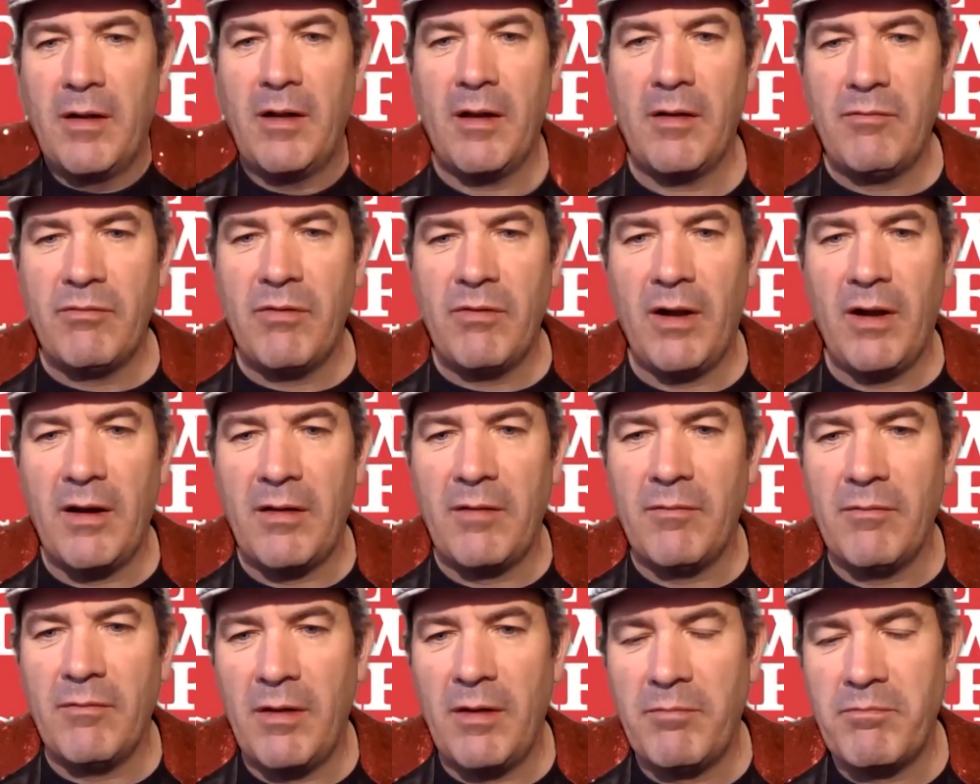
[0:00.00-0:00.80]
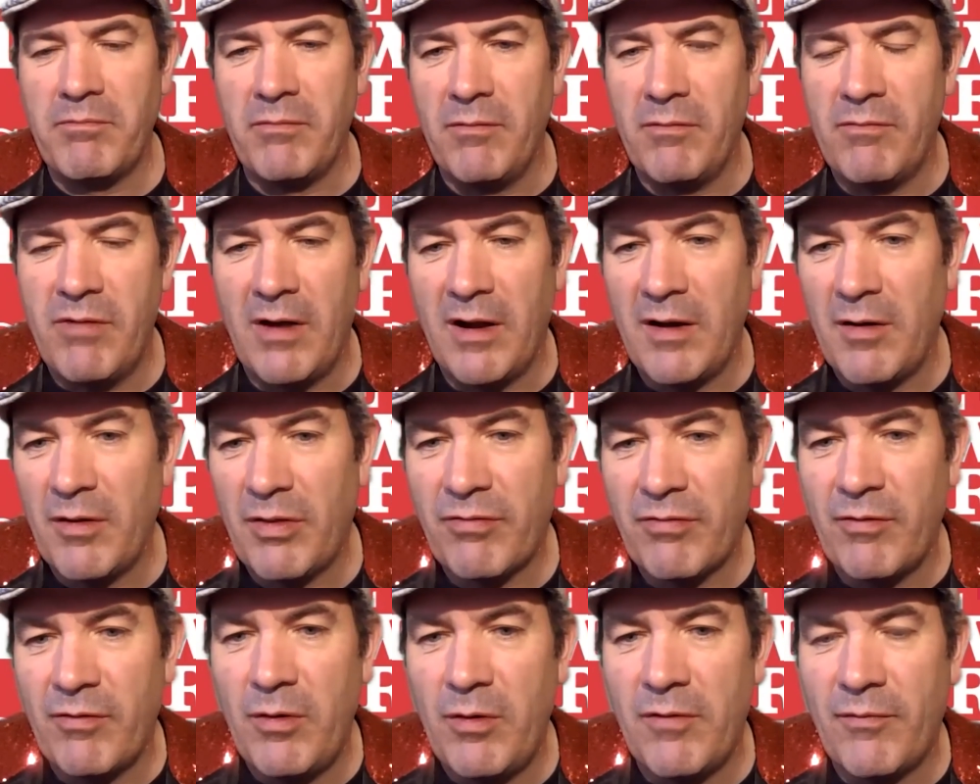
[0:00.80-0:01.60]
run
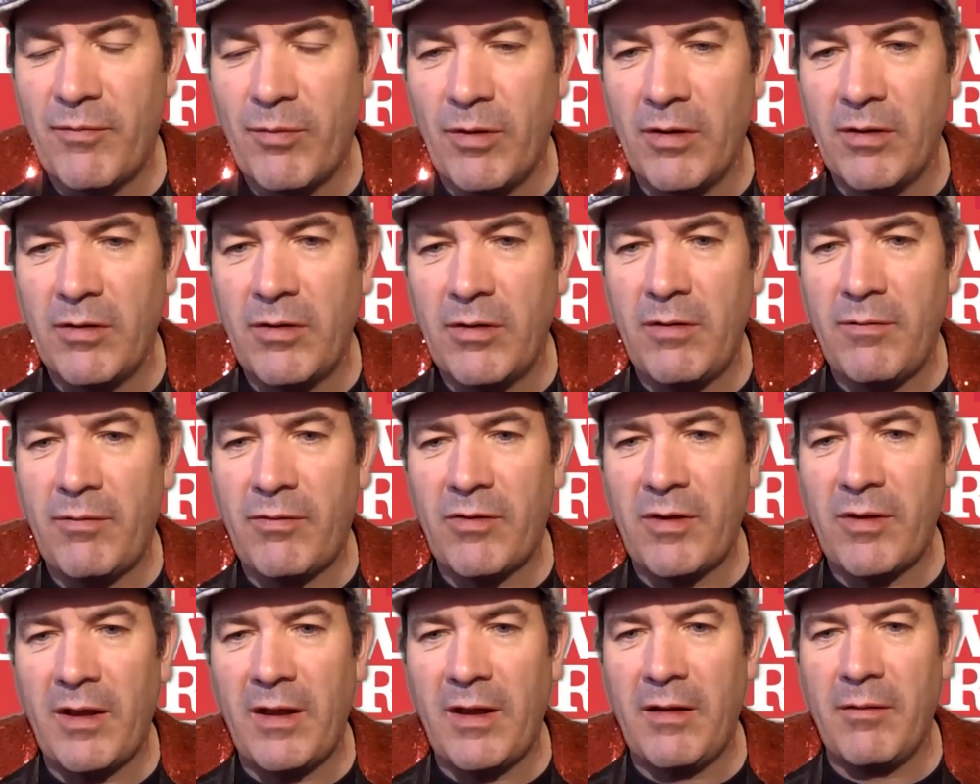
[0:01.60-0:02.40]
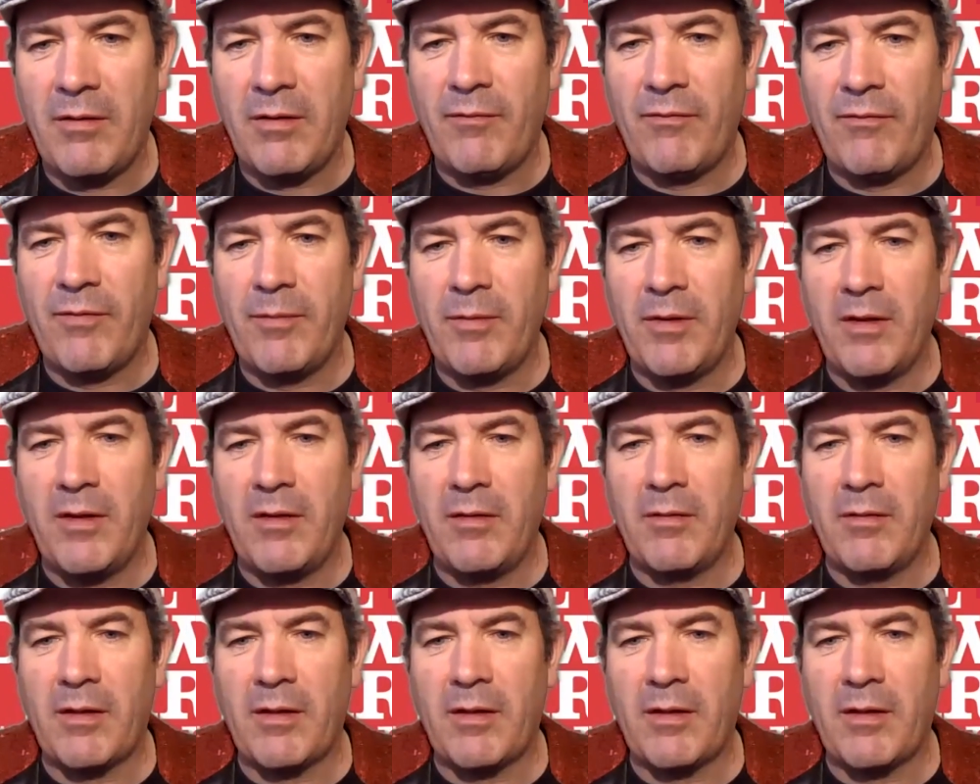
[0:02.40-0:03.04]
through of what you've seen from the?